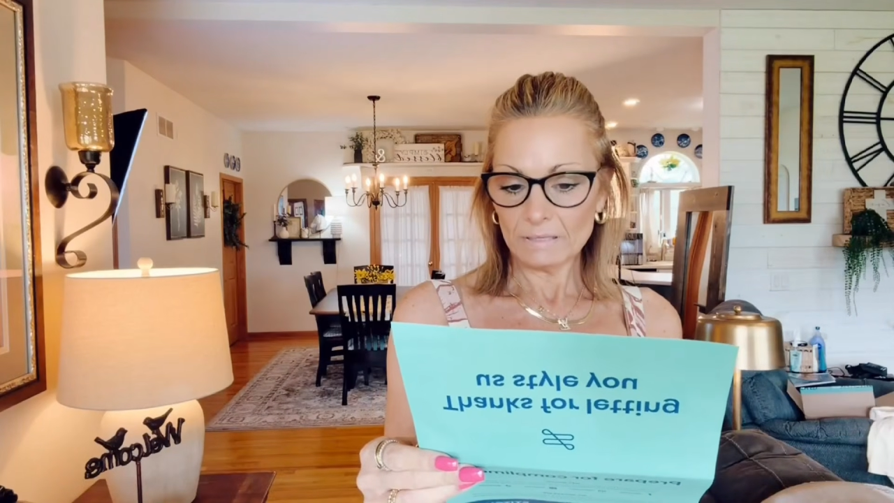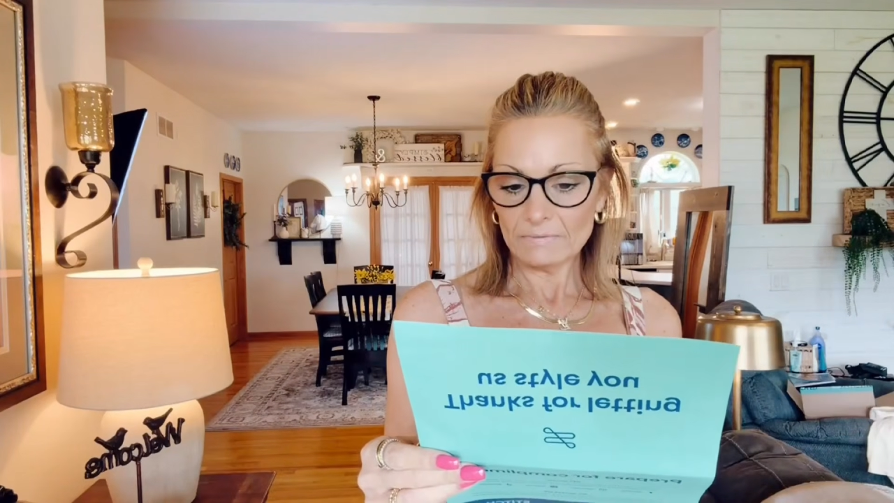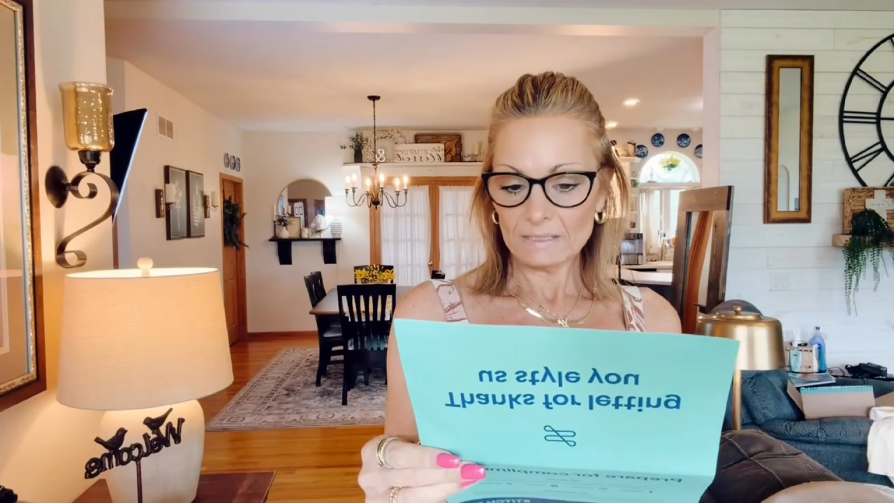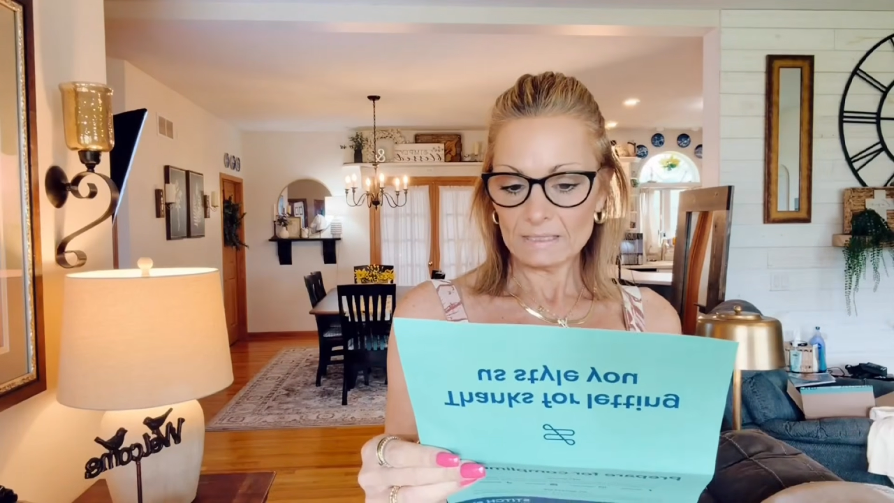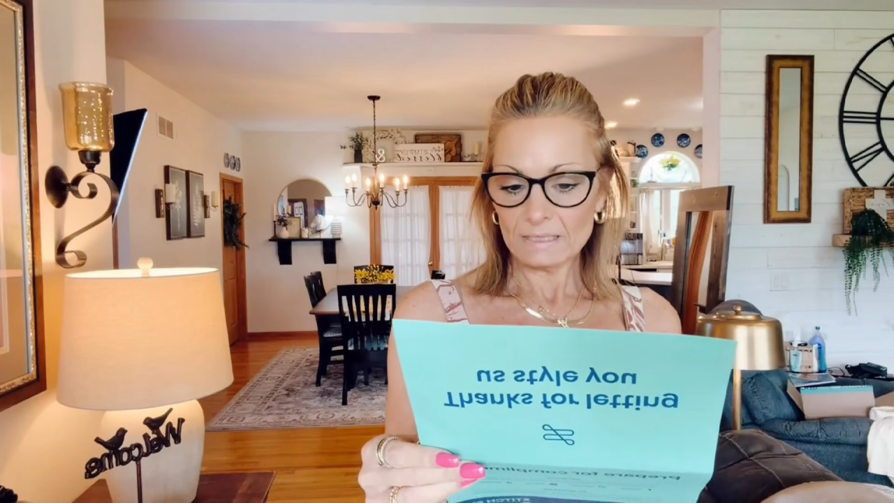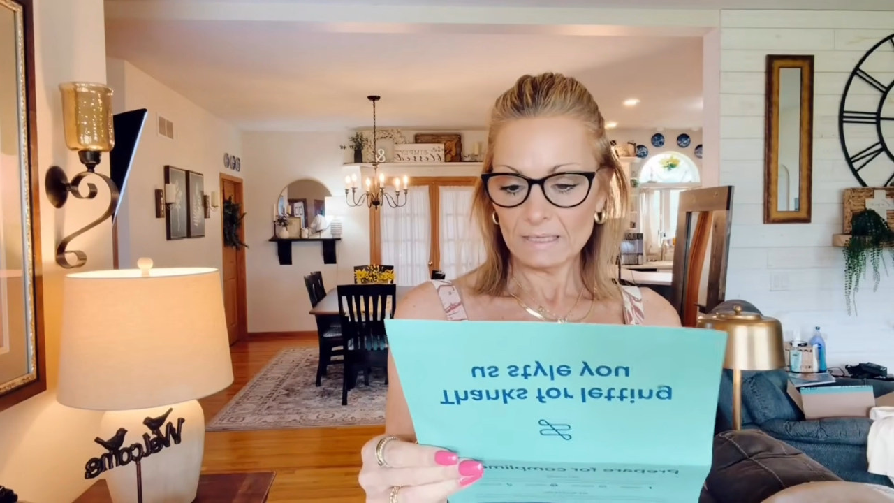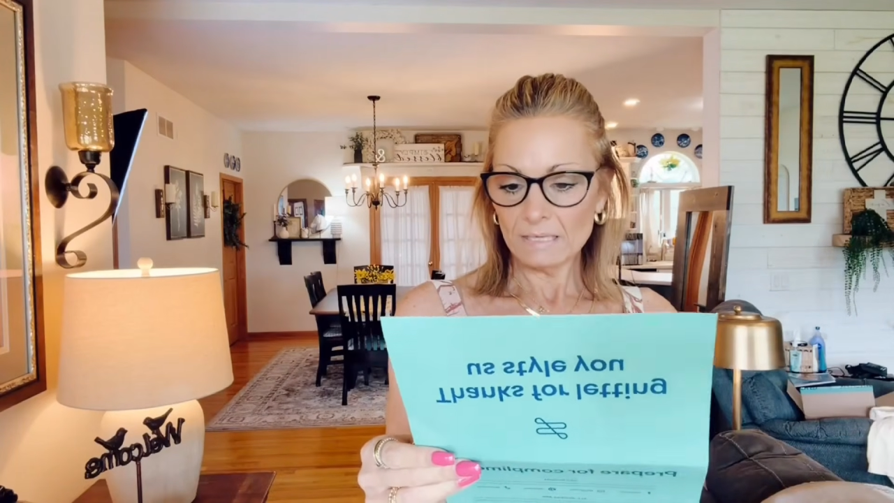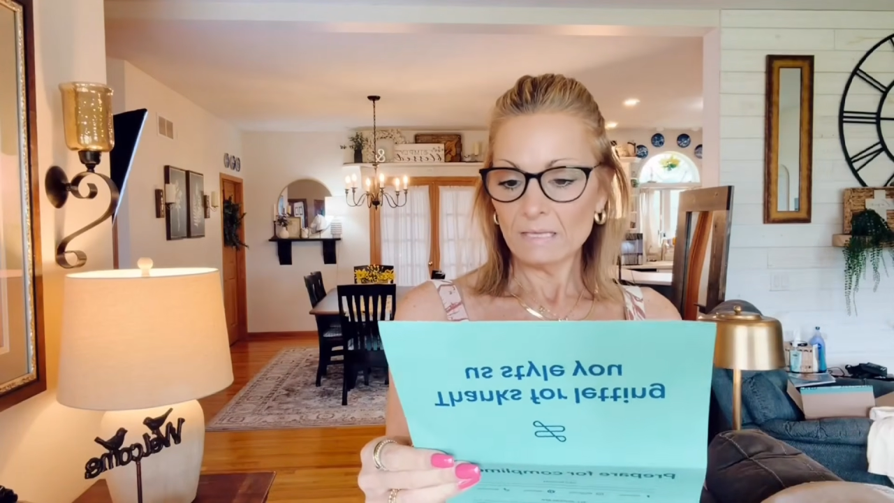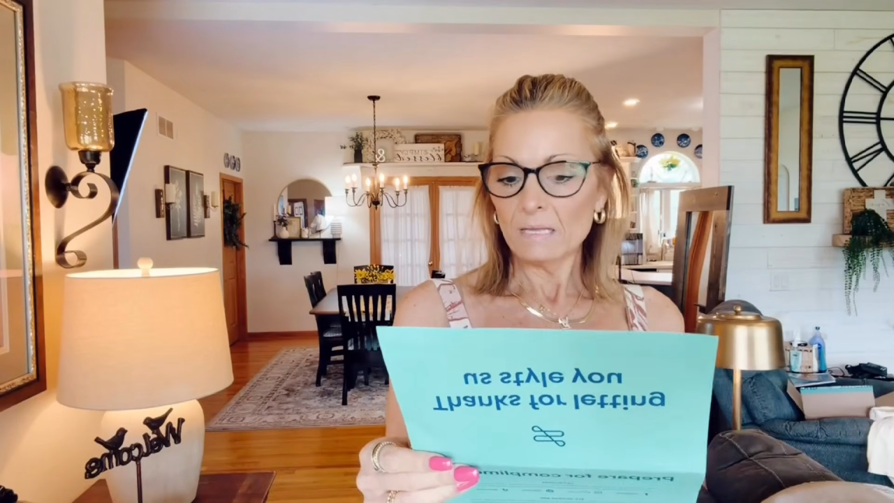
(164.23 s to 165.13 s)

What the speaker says: that's it.